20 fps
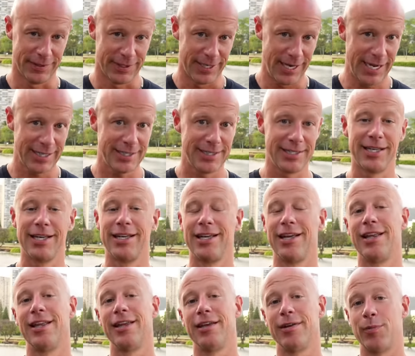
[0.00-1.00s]
Next,
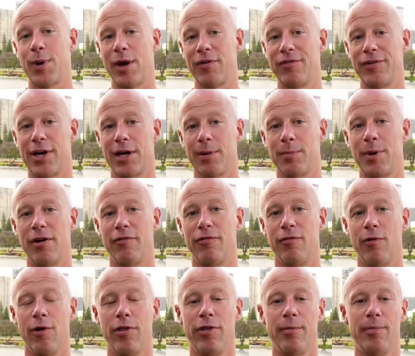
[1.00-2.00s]
we have to talk about
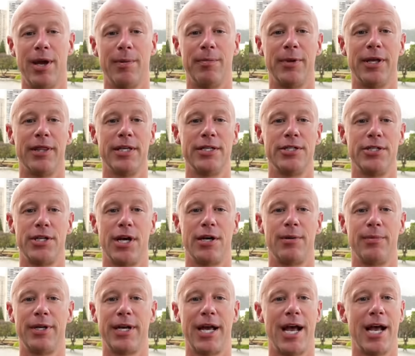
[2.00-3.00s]
Fourth Amendment. This
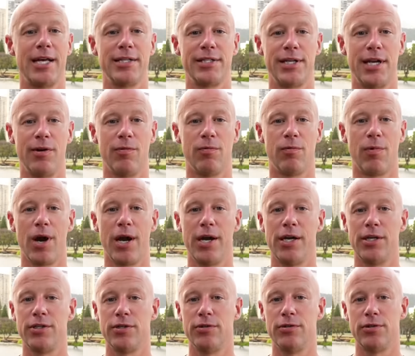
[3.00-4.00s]
gentleman has a
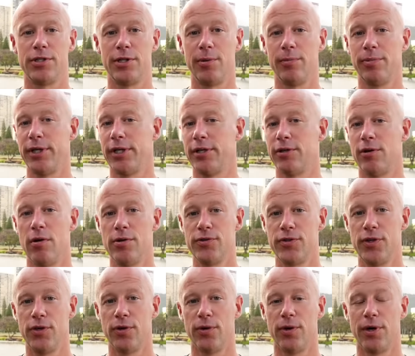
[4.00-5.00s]
right to simply close
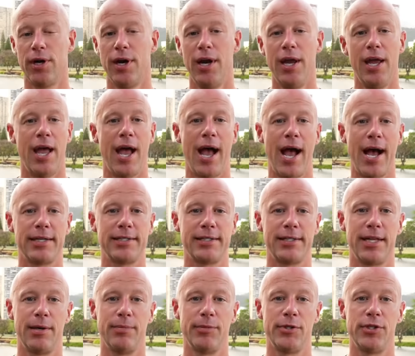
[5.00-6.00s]
the door, ask
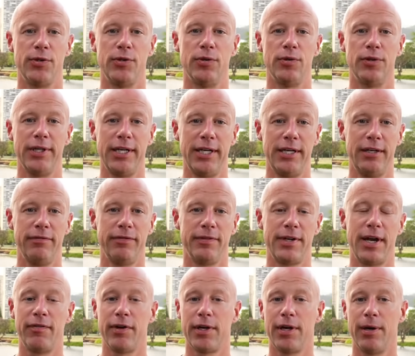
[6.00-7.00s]
them to leave,
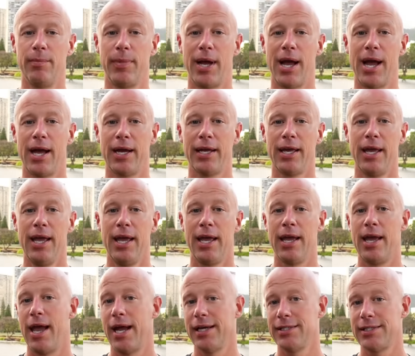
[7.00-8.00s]
never come back,
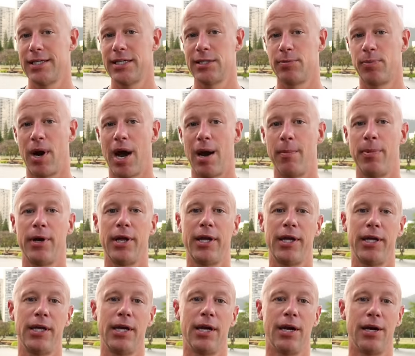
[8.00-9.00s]
Exodus
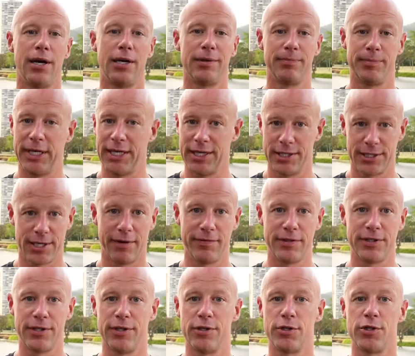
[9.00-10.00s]
property uh, because
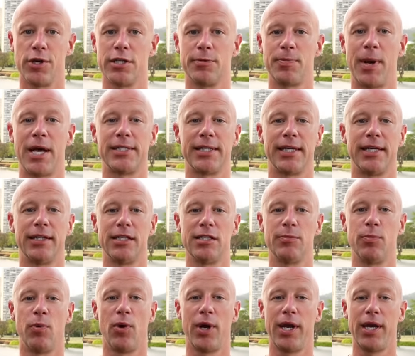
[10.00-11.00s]
obviously they're trespassing at this
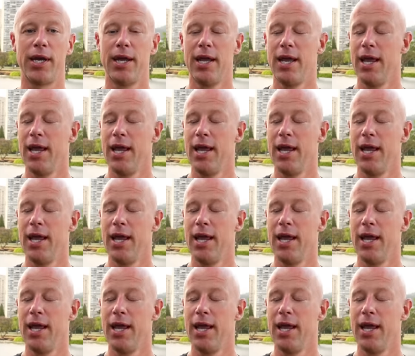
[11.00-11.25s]
point,